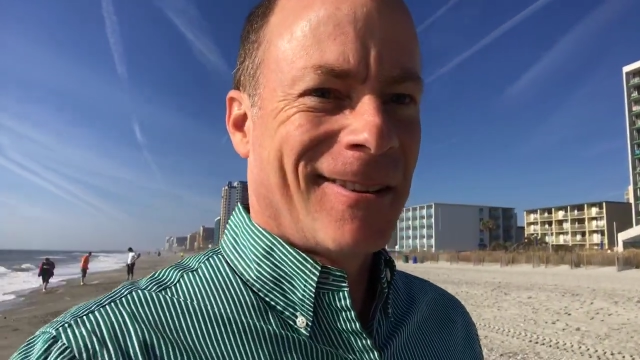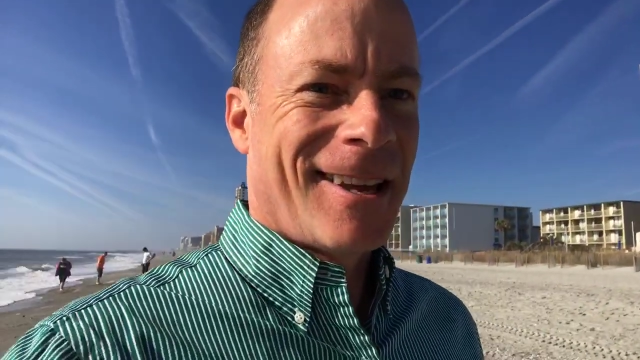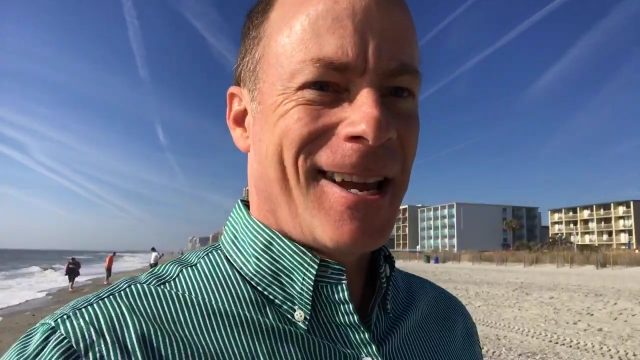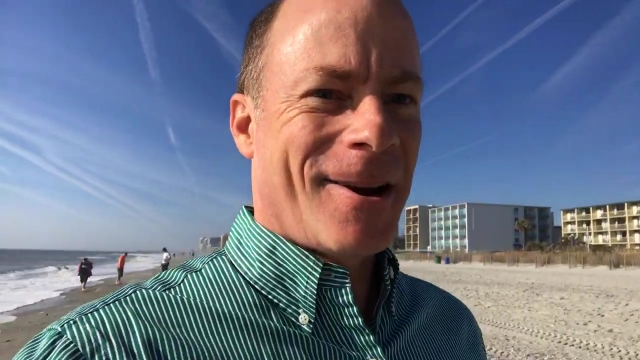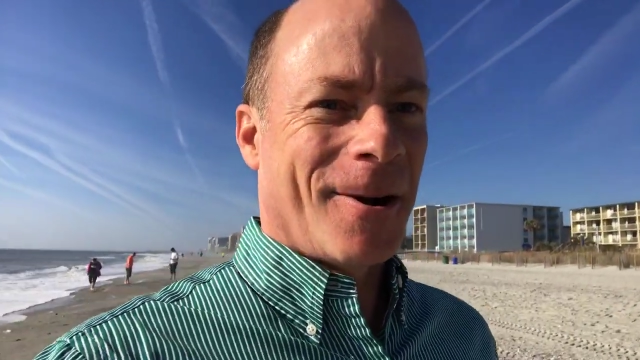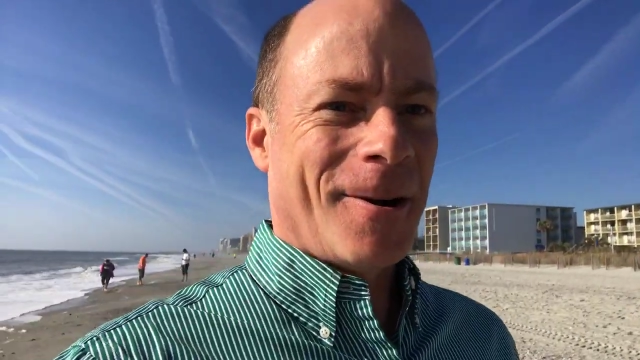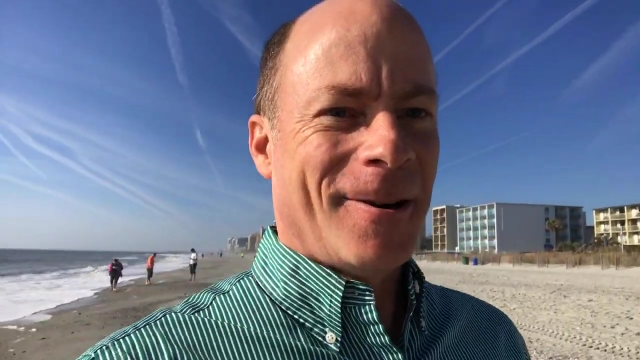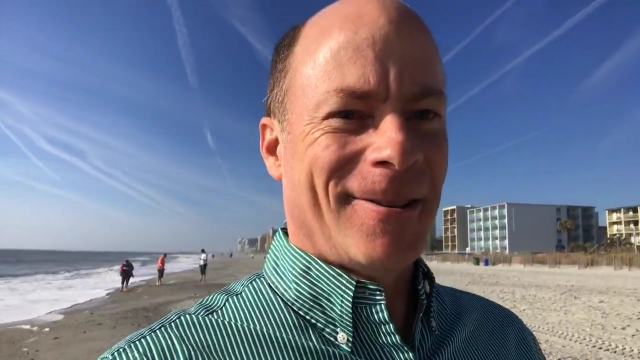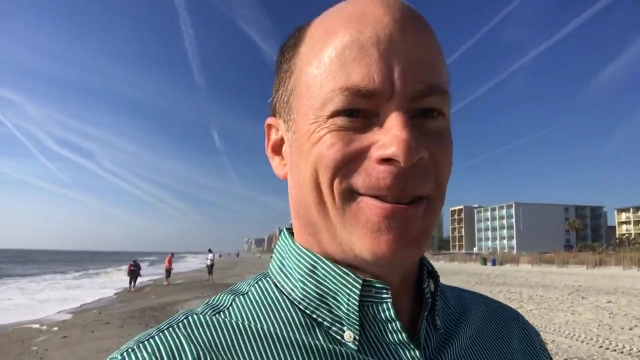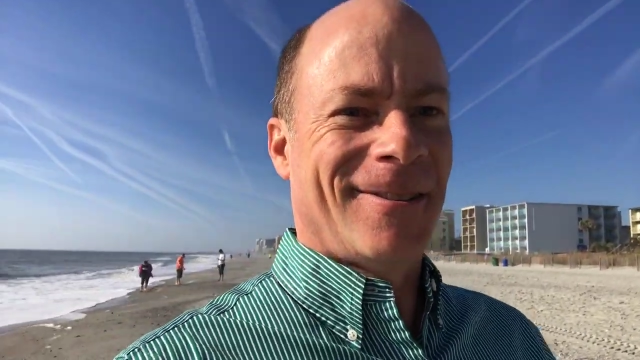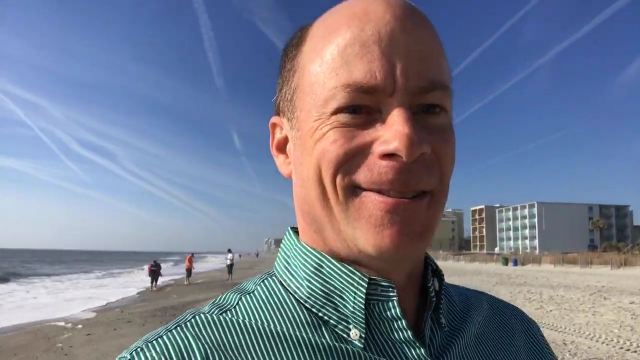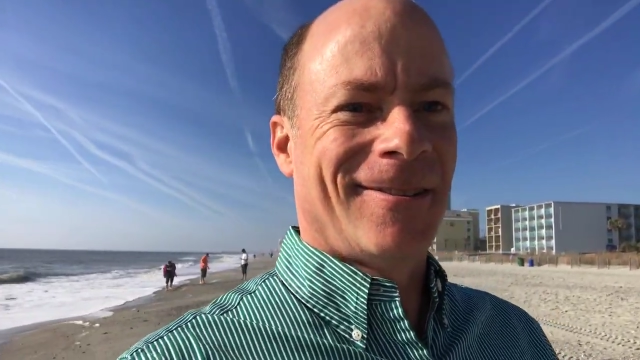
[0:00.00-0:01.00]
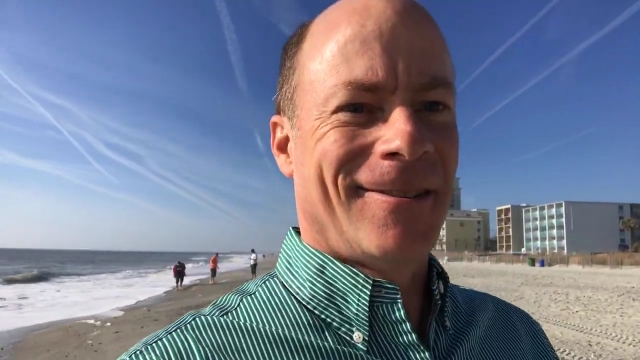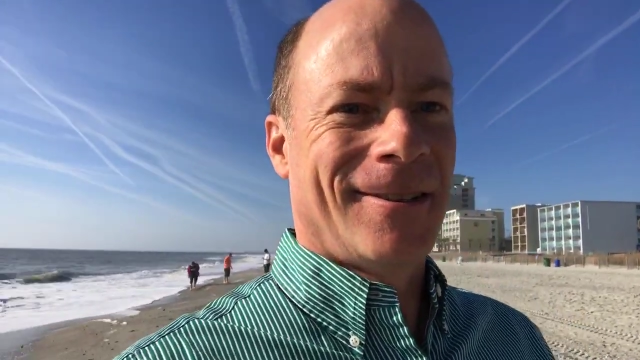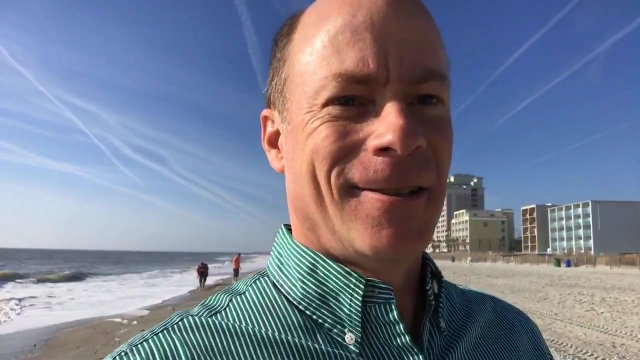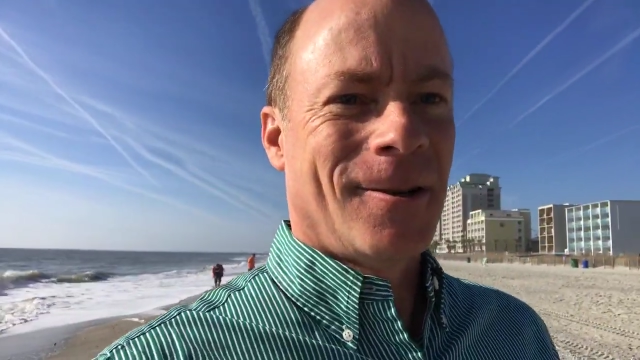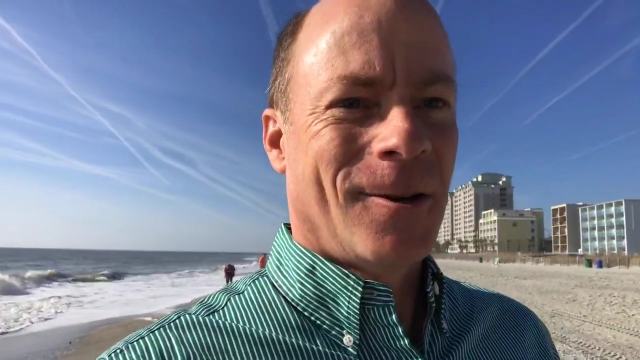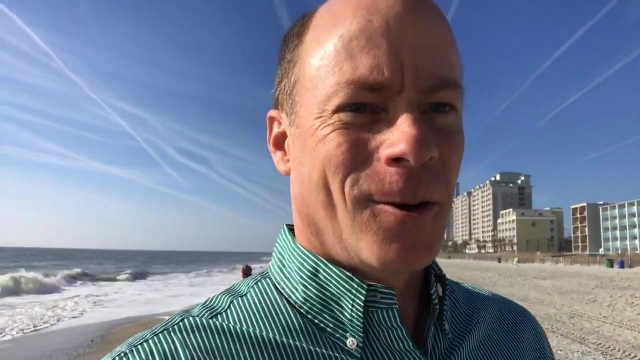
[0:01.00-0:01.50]
here
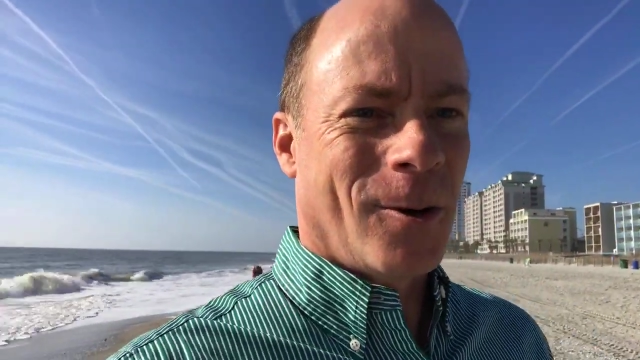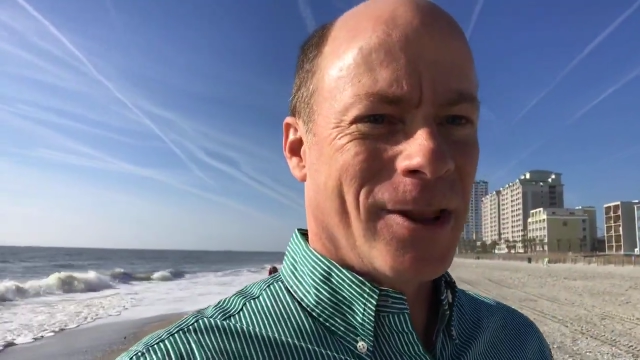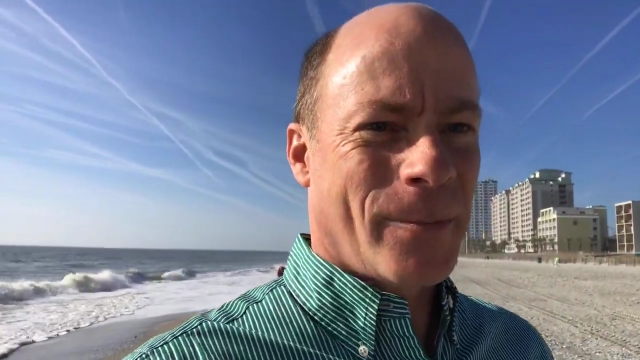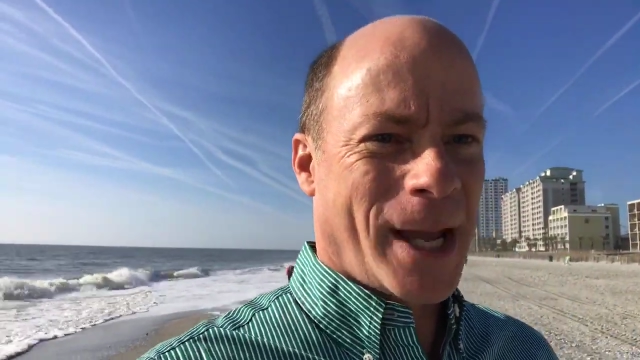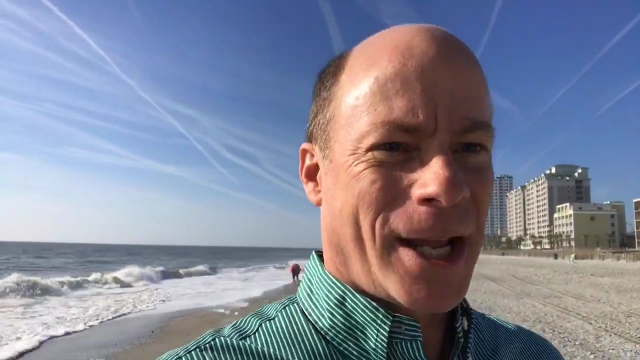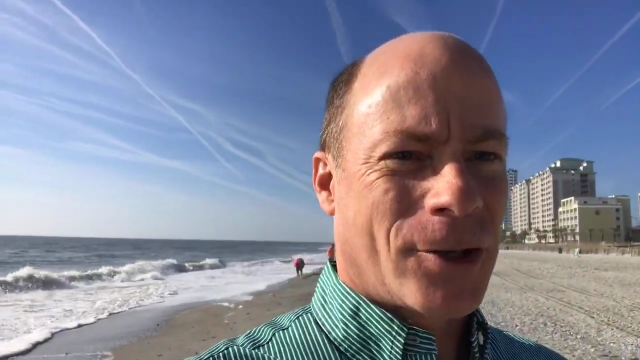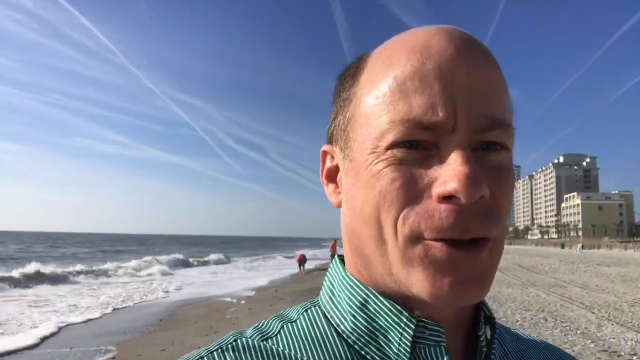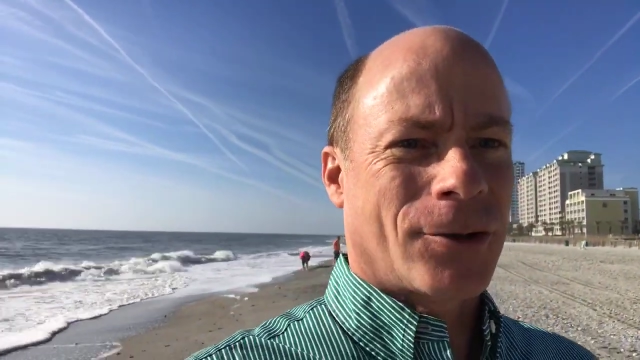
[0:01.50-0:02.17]
on the beach